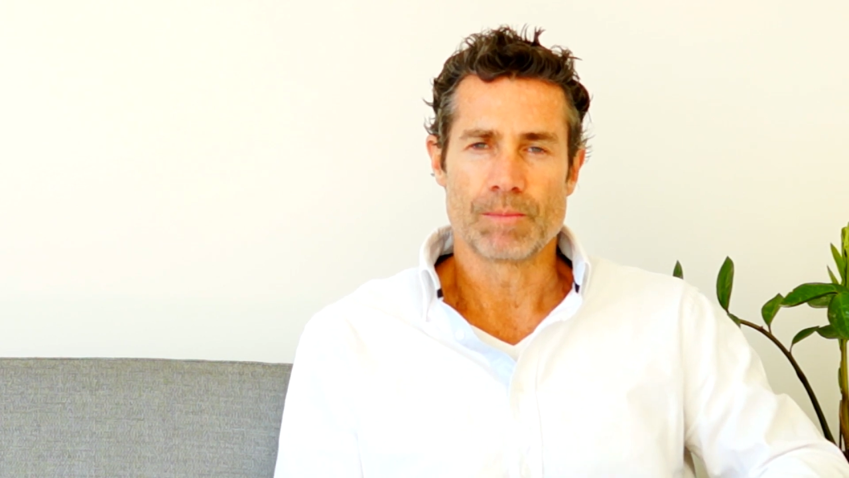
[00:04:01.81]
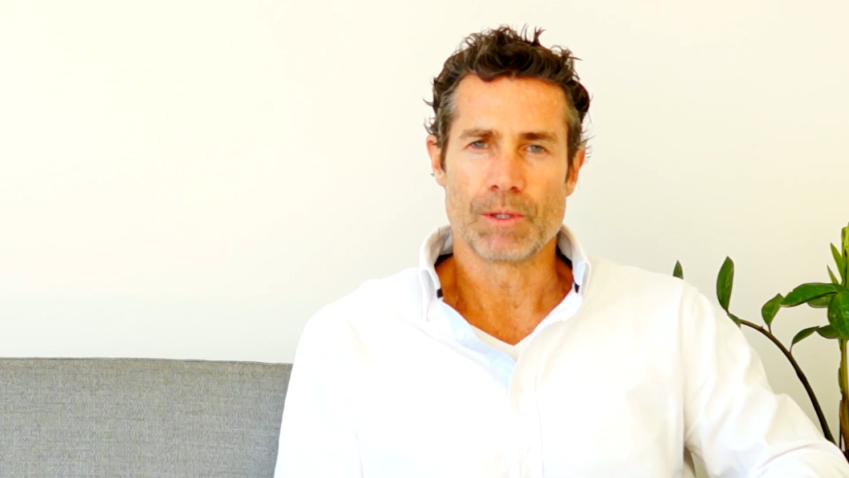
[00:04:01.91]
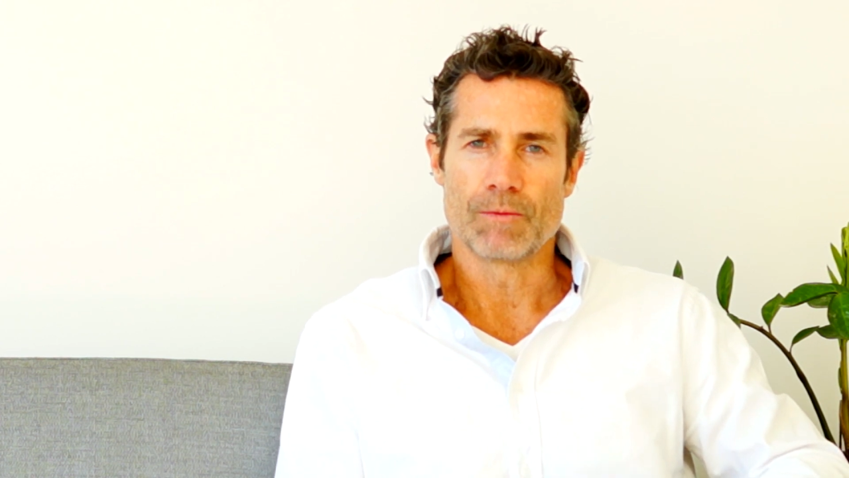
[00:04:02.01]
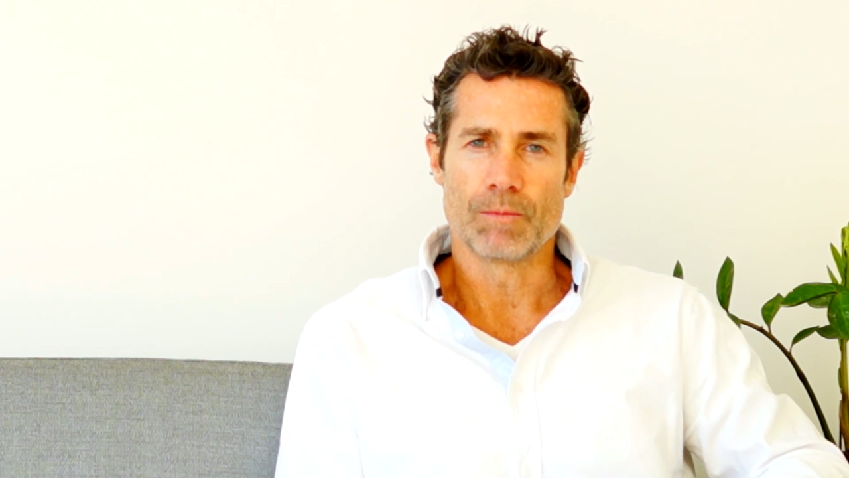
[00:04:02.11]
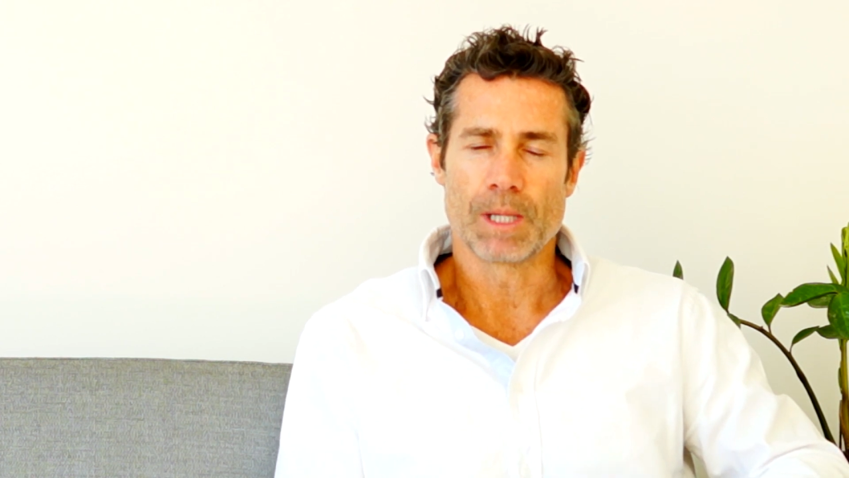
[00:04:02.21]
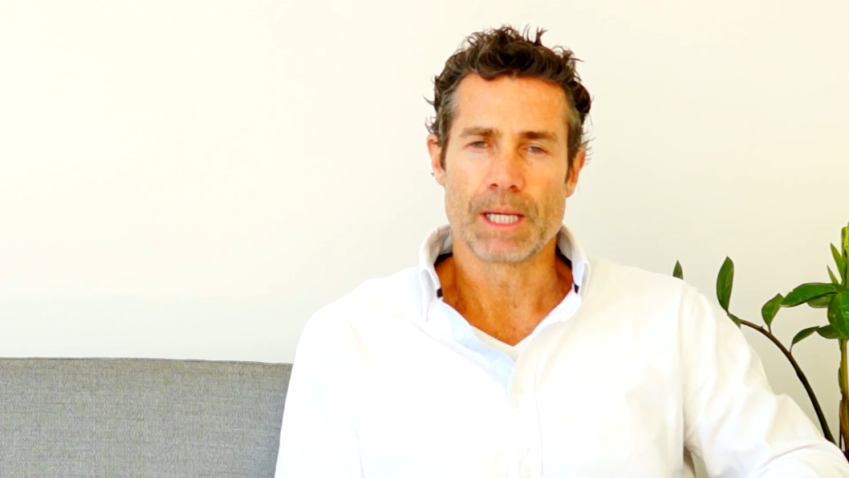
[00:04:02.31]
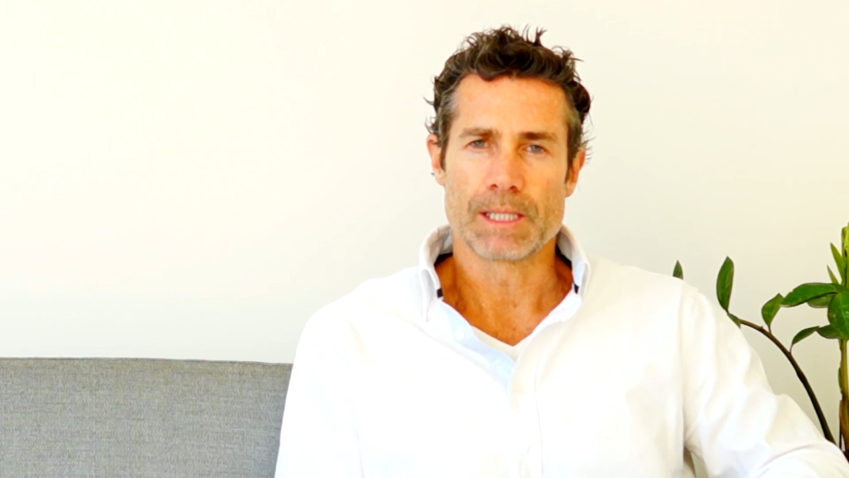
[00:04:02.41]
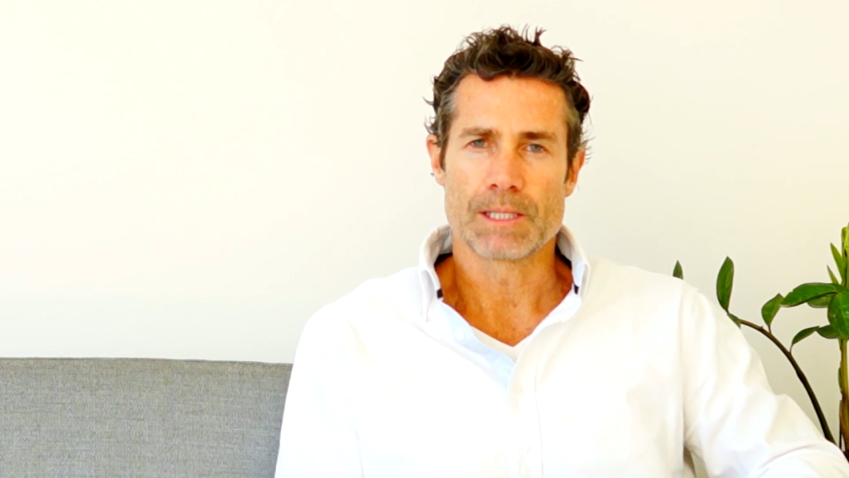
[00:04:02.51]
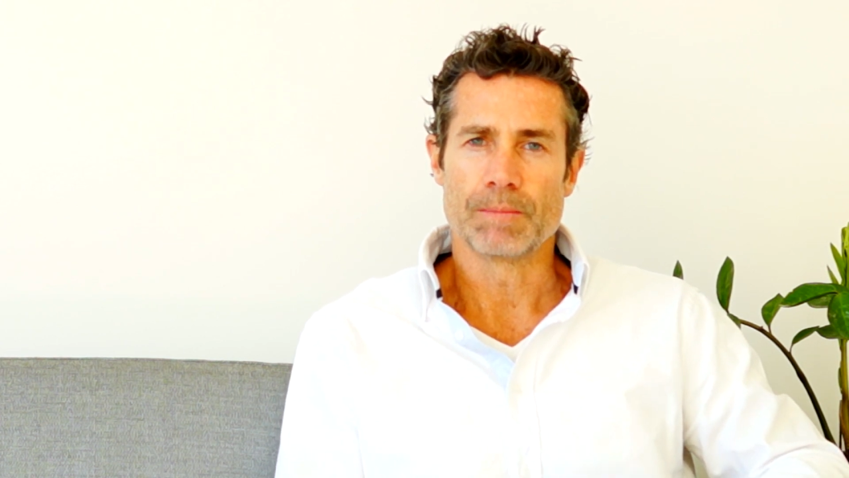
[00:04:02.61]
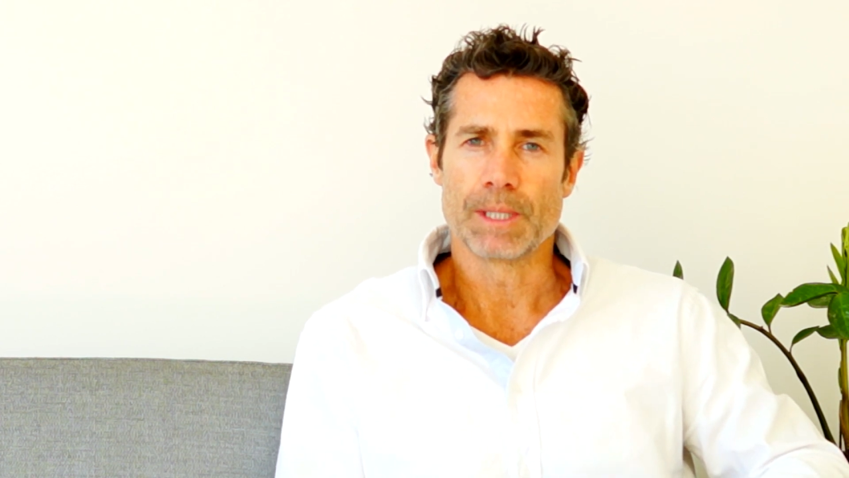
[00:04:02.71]
beautiful
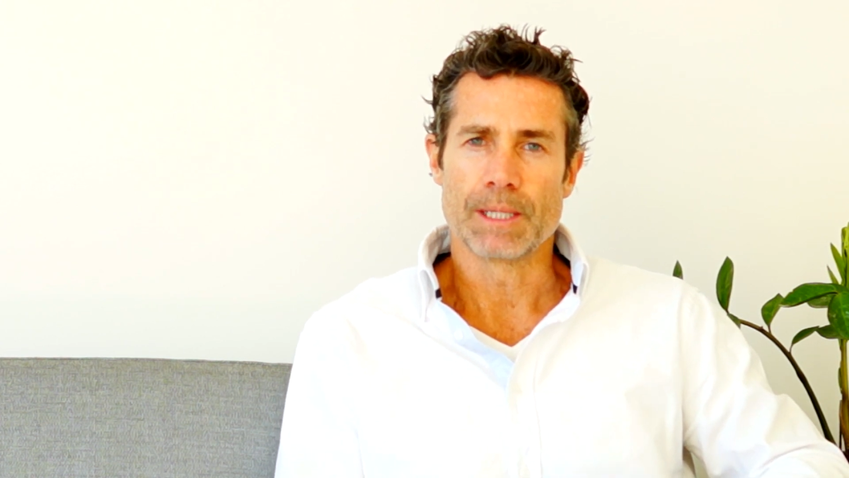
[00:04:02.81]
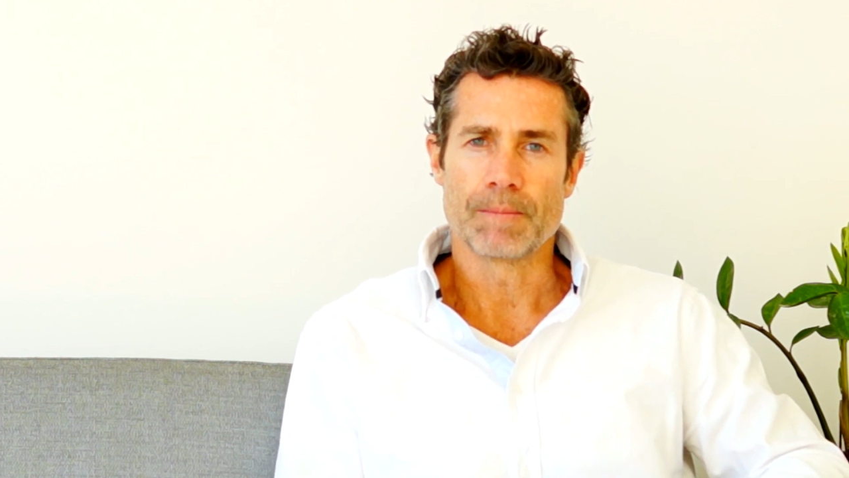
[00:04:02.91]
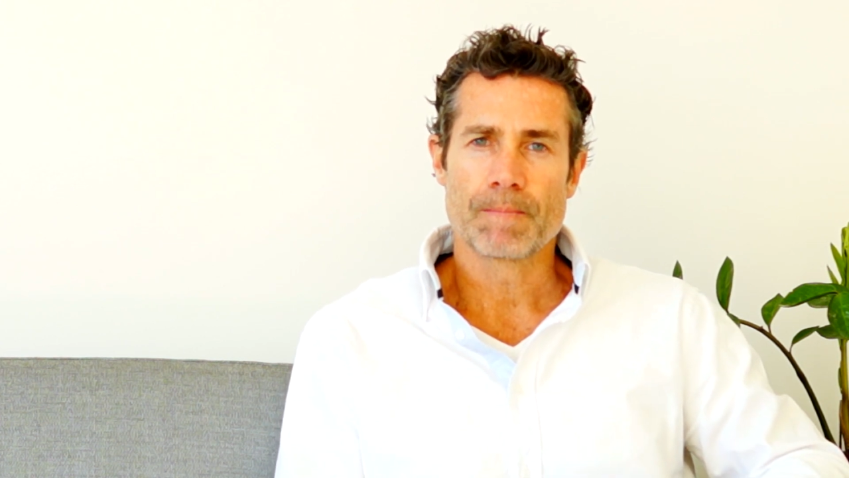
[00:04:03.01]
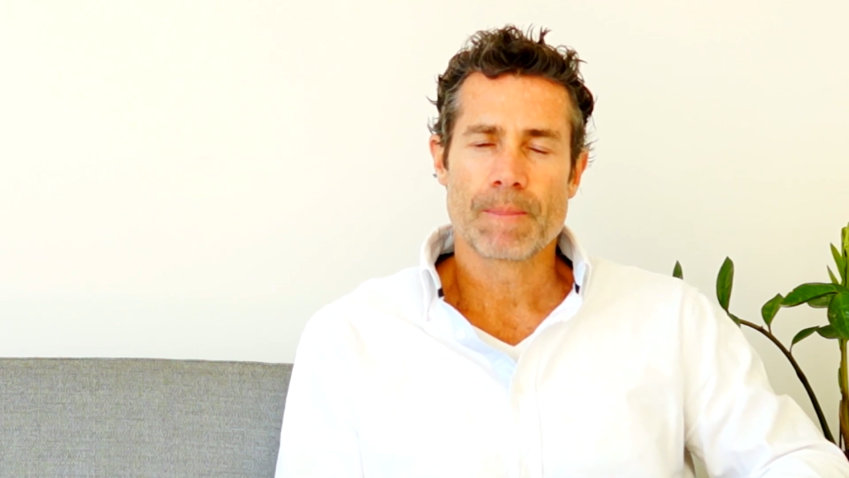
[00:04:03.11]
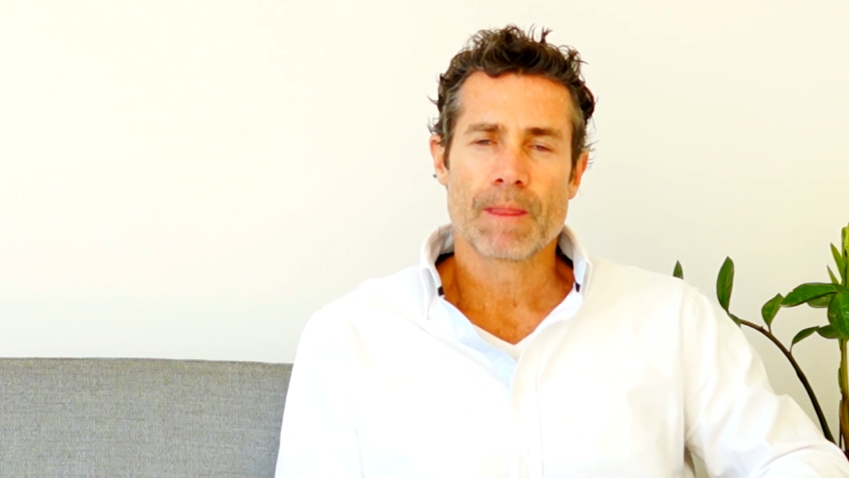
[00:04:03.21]
place to be.